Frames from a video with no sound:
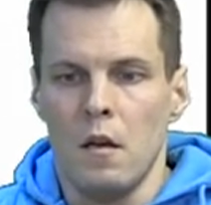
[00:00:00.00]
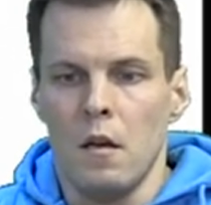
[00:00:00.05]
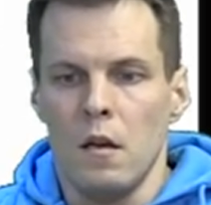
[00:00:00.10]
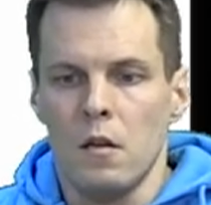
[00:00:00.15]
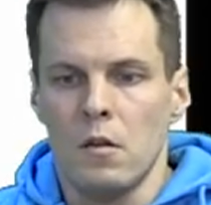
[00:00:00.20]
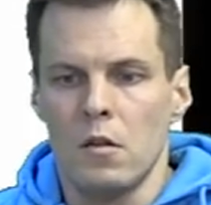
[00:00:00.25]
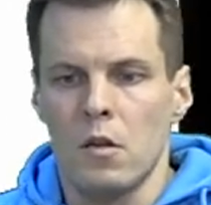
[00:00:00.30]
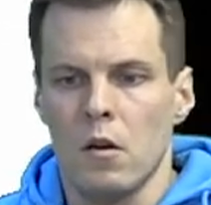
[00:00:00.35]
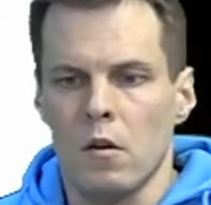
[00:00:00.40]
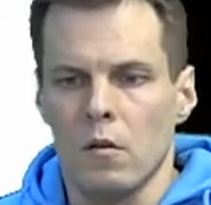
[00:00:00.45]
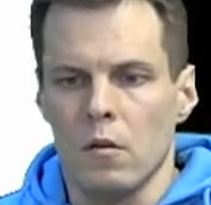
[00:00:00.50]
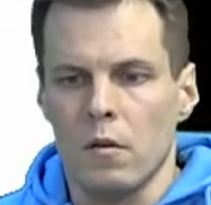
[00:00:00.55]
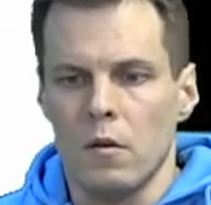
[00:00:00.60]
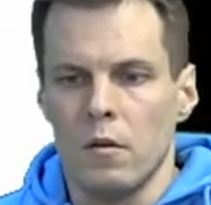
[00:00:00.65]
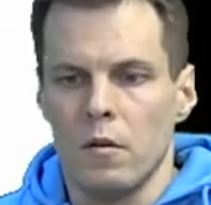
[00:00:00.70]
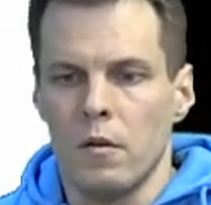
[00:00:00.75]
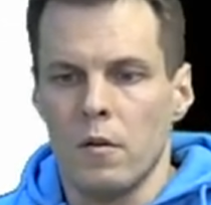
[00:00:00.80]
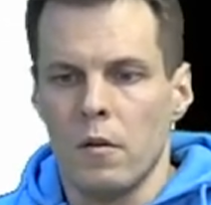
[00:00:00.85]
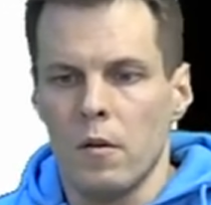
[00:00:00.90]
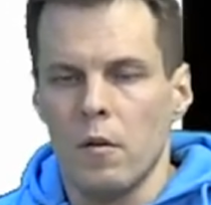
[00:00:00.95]
So
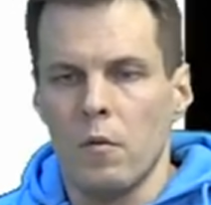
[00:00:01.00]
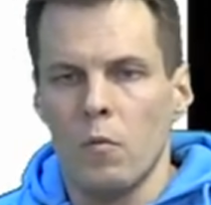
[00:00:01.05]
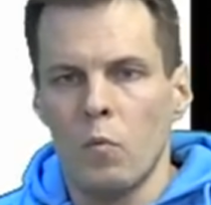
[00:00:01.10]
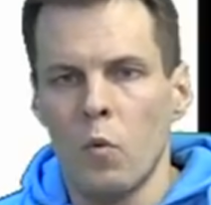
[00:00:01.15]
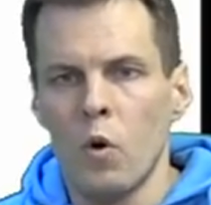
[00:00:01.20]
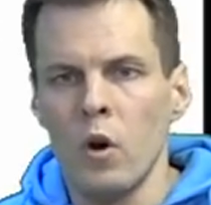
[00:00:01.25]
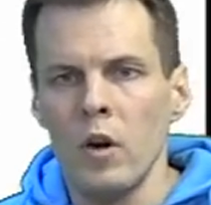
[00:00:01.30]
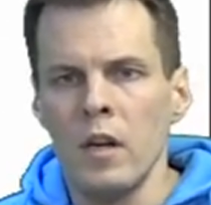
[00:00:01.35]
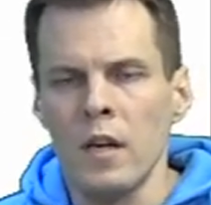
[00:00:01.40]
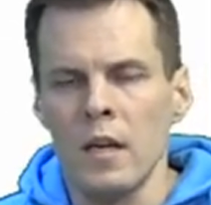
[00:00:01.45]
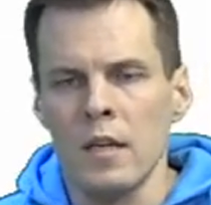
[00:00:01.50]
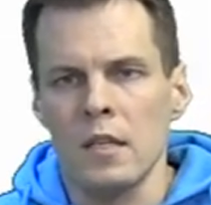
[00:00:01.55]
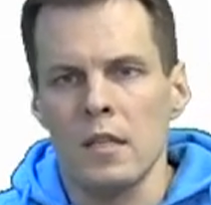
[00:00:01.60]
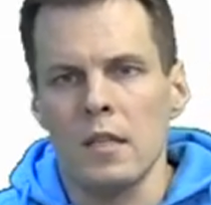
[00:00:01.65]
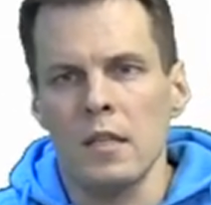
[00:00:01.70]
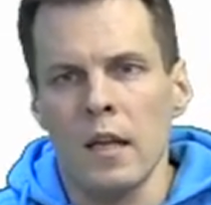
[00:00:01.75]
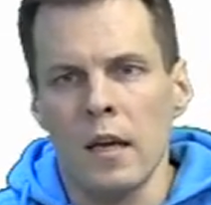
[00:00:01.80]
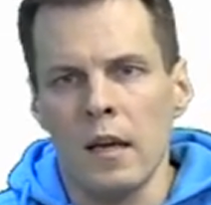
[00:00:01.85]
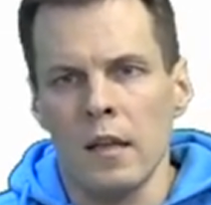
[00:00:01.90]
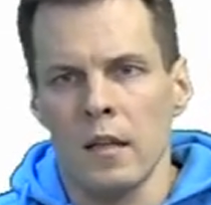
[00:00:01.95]
what does
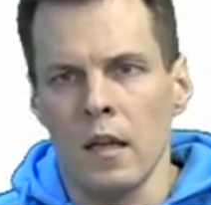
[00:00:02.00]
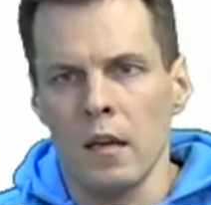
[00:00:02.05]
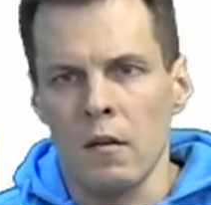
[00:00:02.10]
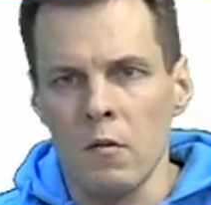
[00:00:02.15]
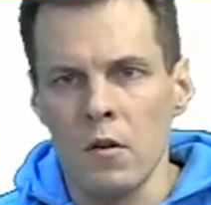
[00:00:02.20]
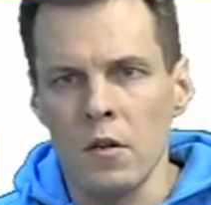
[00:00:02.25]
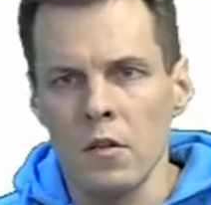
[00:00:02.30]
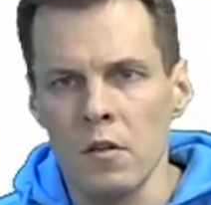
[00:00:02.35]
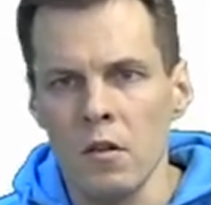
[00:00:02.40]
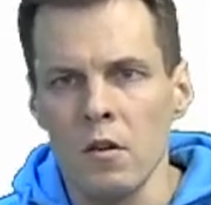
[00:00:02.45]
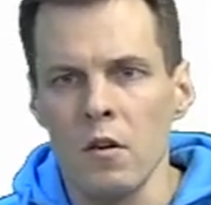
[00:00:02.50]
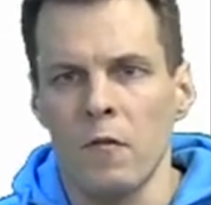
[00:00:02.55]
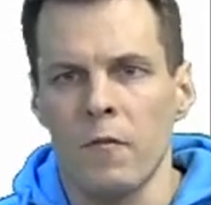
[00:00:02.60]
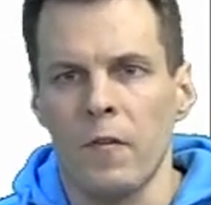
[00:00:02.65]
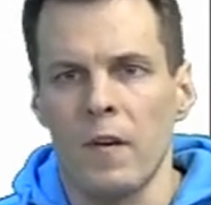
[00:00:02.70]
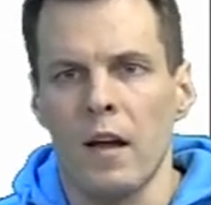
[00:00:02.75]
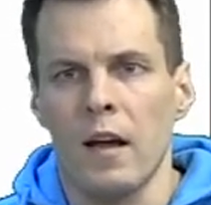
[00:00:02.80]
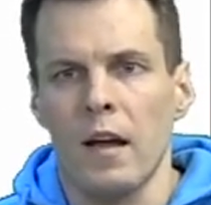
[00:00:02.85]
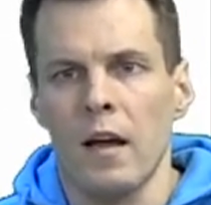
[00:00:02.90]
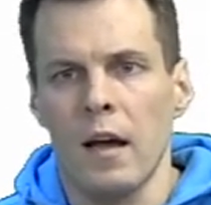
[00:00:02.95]
the question of
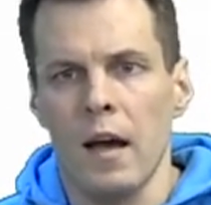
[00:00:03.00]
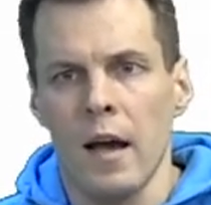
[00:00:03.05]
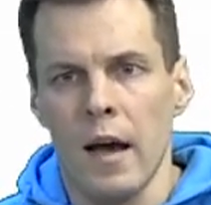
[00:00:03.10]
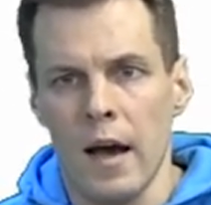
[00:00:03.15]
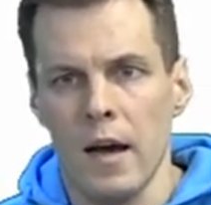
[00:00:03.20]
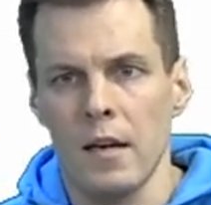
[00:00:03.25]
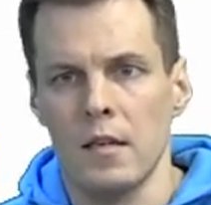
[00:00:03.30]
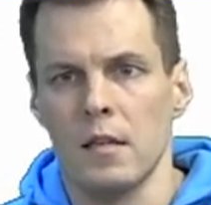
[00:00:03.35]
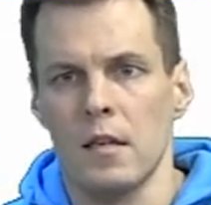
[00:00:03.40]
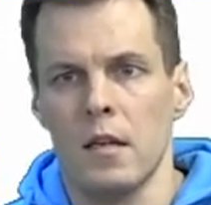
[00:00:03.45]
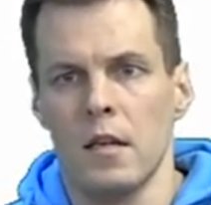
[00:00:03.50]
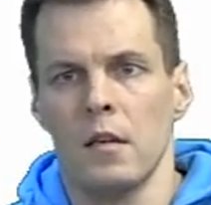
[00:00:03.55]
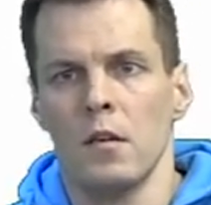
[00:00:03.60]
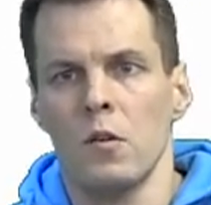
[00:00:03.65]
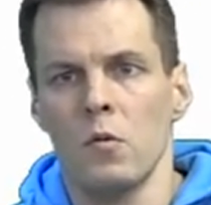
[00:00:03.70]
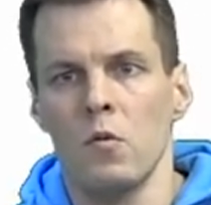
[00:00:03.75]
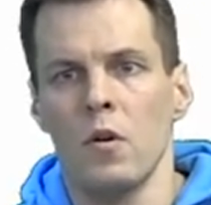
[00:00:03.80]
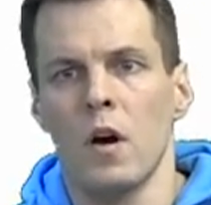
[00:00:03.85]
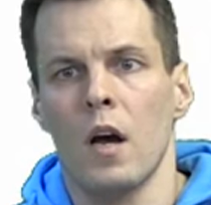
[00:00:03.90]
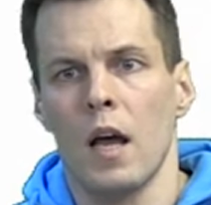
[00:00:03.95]
asking,
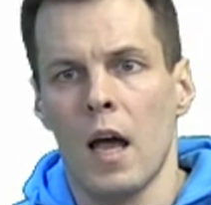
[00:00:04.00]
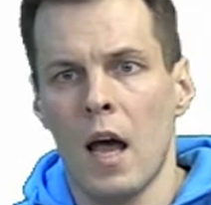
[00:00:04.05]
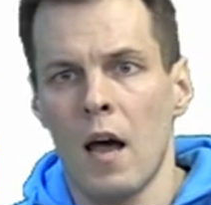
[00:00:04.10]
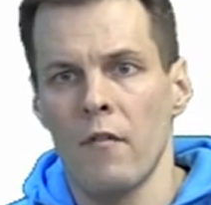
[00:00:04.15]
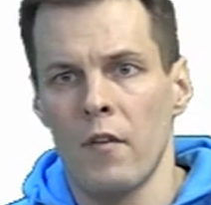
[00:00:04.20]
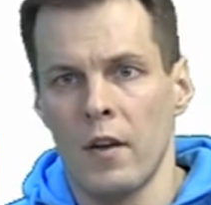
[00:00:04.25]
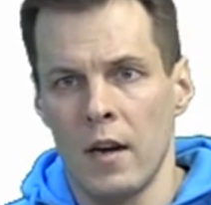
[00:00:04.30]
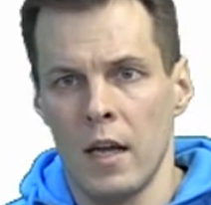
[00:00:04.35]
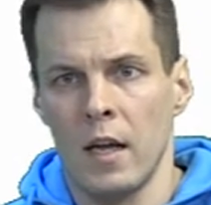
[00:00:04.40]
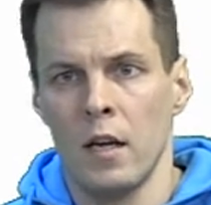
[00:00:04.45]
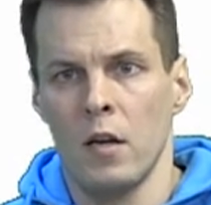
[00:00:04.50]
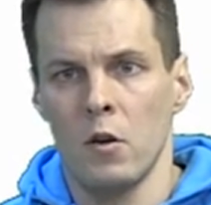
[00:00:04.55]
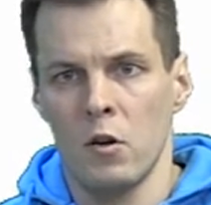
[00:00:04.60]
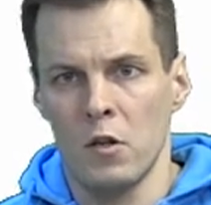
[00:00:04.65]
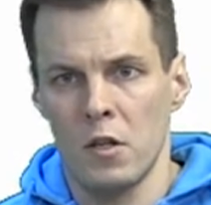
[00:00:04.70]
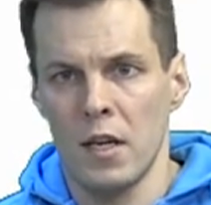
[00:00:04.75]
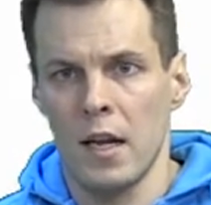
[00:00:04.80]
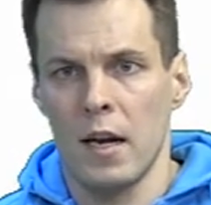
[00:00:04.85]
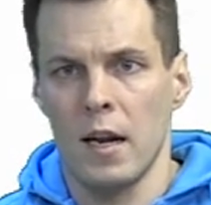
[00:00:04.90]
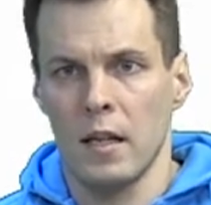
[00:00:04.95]
do I have an
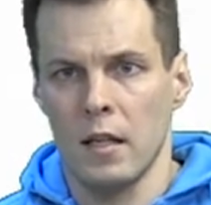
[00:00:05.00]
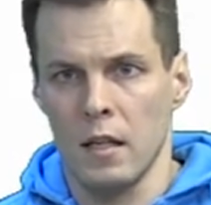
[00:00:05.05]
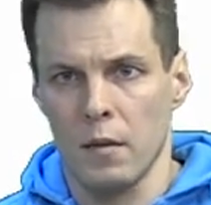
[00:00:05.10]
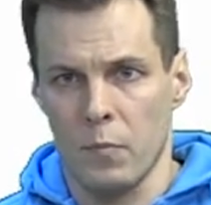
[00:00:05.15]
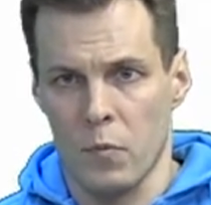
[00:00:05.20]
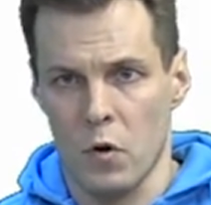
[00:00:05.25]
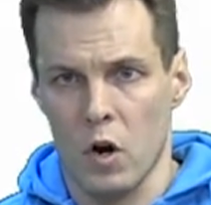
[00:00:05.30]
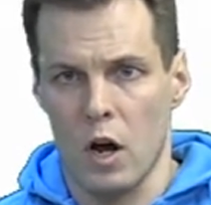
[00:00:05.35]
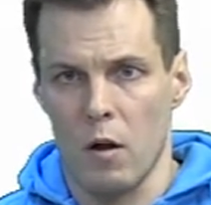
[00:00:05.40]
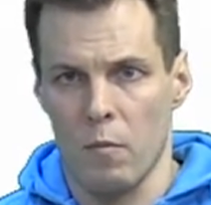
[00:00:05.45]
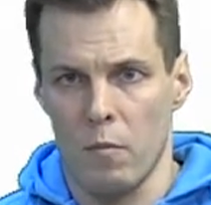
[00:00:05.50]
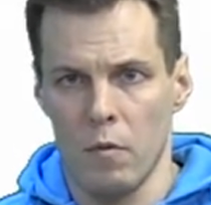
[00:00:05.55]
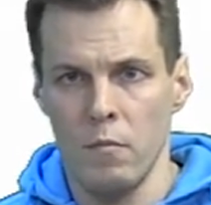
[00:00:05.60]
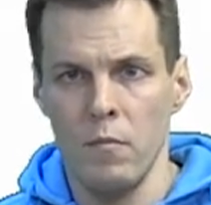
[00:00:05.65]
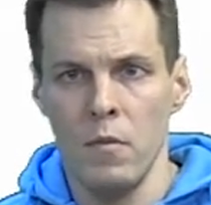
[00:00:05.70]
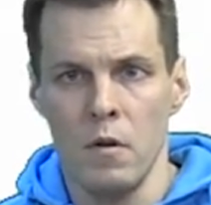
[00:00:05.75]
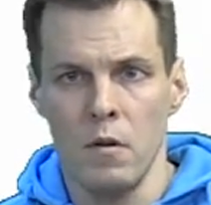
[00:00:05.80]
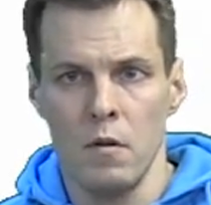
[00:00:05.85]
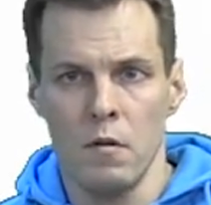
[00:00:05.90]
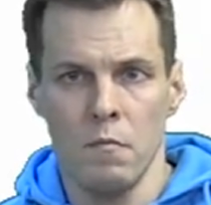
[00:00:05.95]
endogeneity
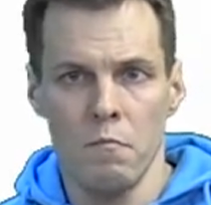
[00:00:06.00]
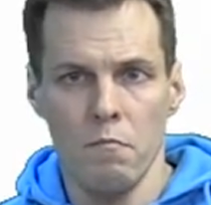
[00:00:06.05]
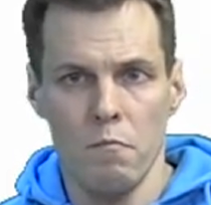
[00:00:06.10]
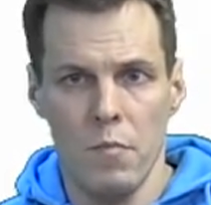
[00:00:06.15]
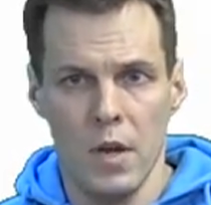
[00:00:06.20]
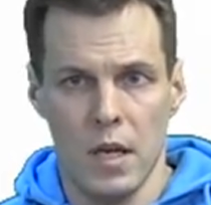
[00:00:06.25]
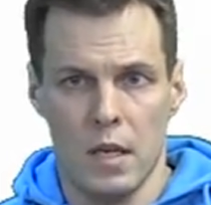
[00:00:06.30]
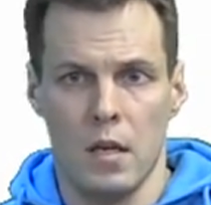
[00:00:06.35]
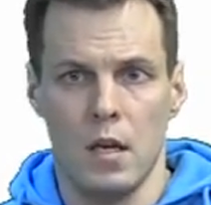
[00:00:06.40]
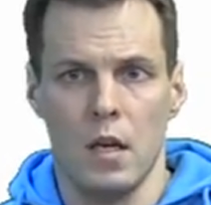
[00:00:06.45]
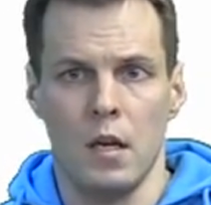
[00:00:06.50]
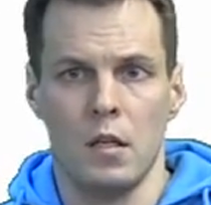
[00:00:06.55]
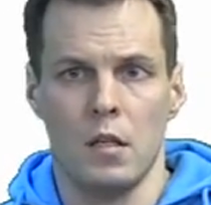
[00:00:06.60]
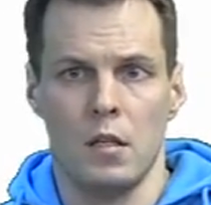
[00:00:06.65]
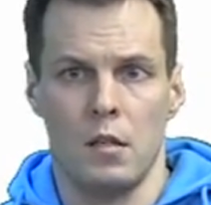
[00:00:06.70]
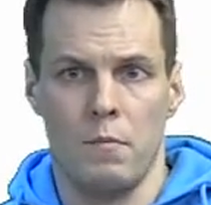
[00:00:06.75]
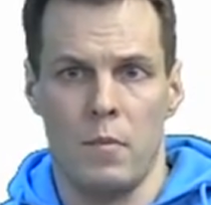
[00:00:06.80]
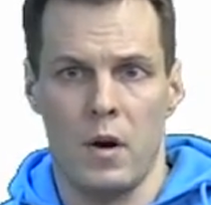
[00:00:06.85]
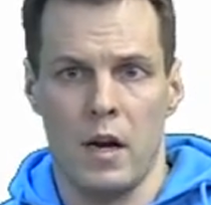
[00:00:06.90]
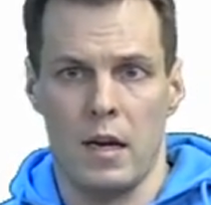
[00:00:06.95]
problem,
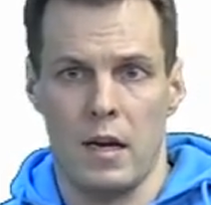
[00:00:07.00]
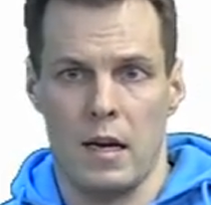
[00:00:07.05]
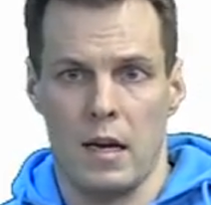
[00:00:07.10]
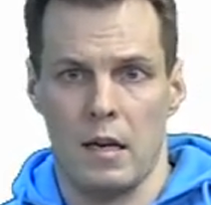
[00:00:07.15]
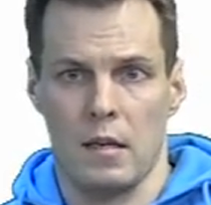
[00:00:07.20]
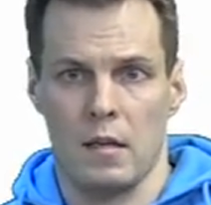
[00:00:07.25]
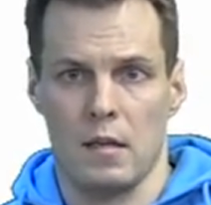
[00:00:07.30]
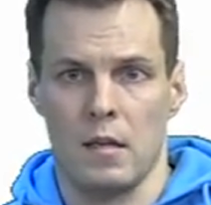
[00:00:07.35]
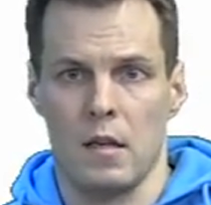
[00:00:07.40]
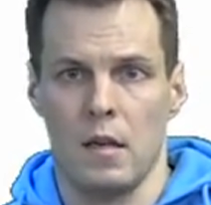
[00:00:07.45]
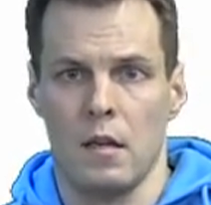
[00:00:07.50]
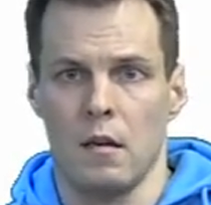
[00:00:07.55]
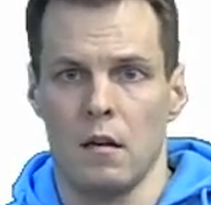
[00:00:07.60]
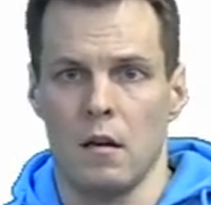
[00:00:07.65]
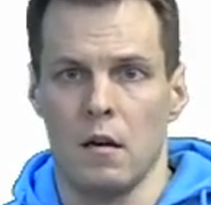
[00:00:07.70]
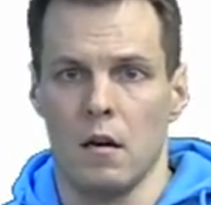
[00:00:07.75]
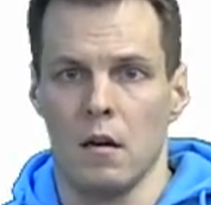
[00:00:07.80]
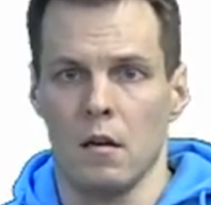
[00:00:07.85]
begins by asking